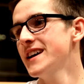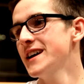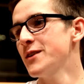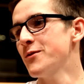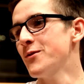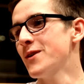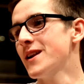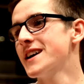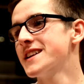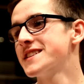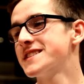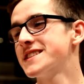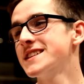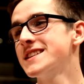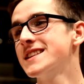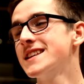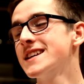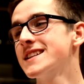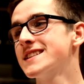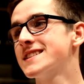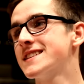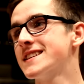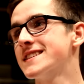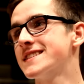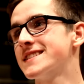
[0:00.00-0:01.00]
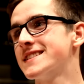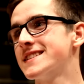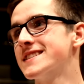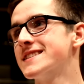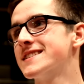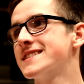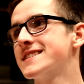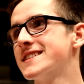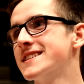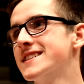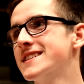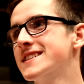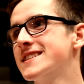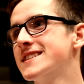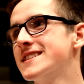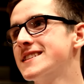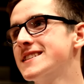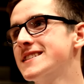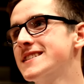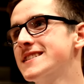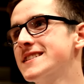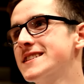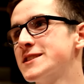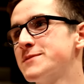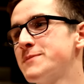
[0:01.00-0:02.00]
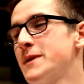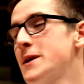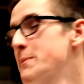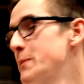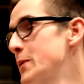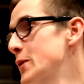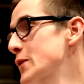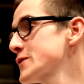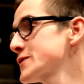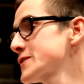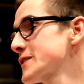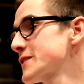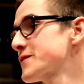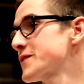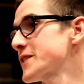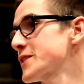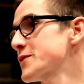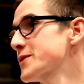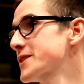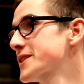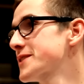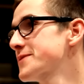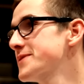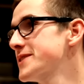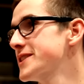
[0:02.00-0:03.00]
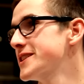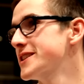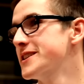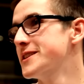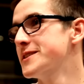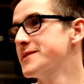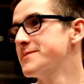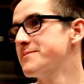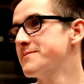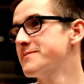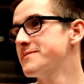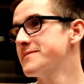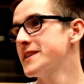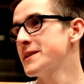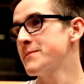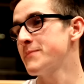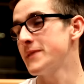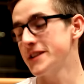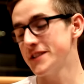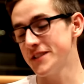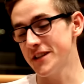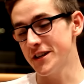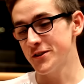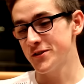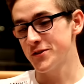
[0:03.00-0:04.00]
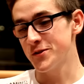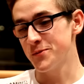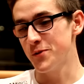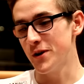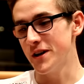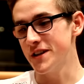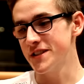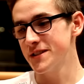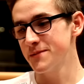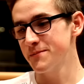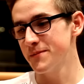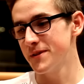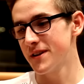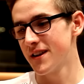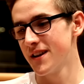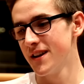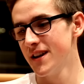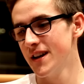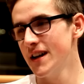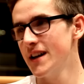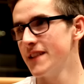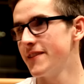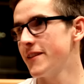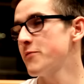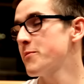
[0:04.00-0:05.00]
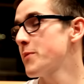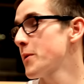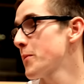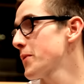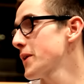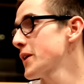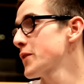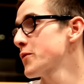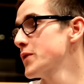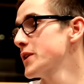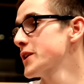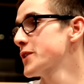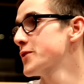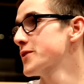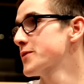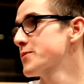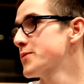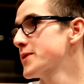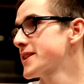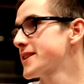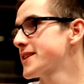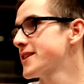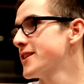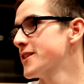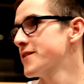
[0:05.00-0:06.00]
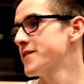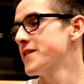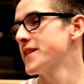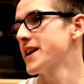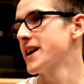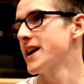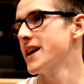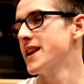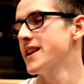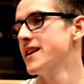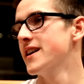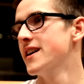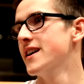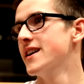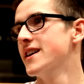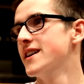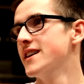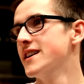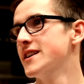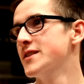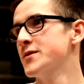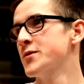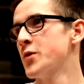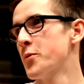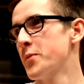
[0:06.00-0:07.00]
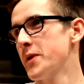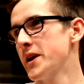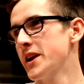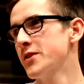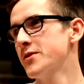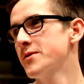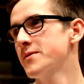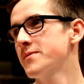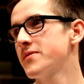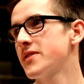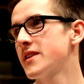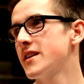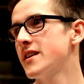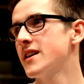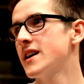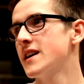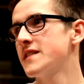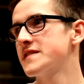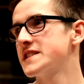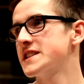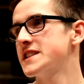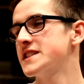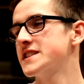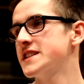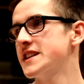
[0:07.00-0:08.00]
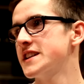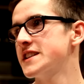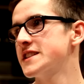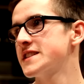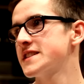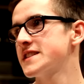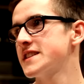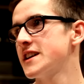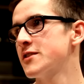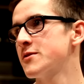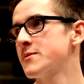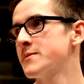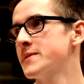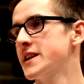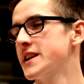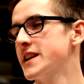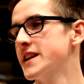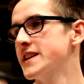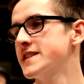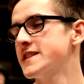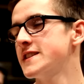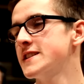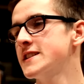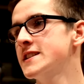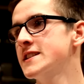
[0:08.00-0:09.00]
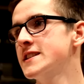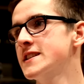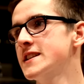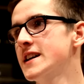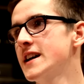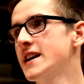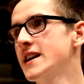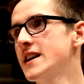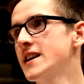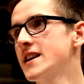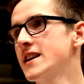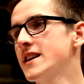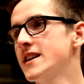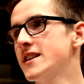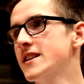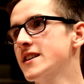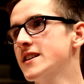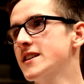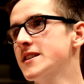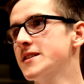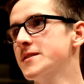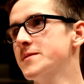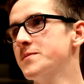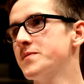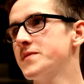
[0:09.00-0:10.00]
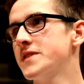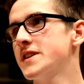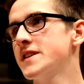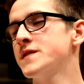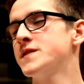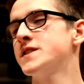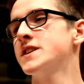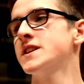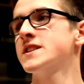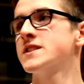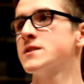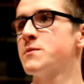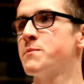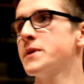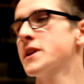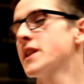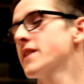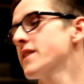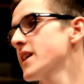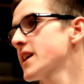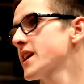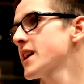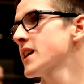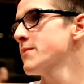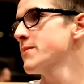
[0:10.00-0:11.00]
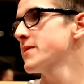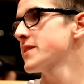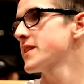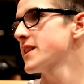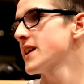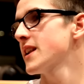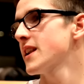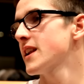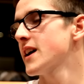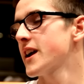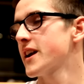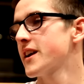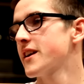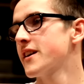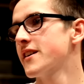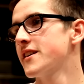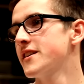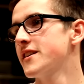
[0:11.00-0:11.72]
Well, I'd say Dignitas is my personal favorite. It might sound surprising, but they've been playing really good with Config and Rubino after they changed out me and AC. They've changed a bit in their game, and they're like.